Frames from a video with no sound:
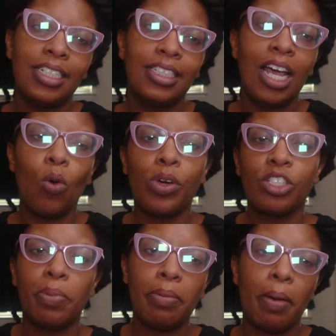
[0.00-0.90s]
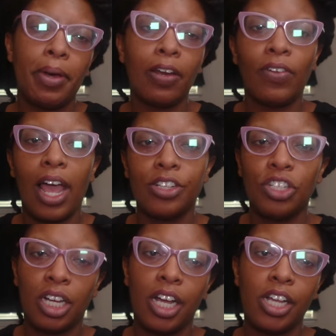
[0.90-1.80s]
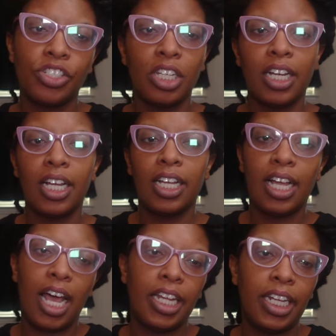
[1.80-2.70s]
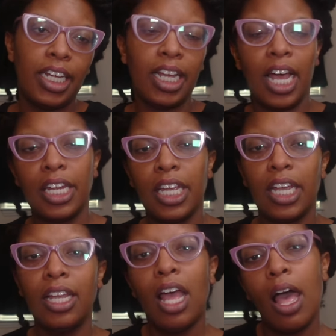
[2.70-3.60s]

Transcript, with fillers: da, What should be my butterfly? Sugar, sugar, honey, honey.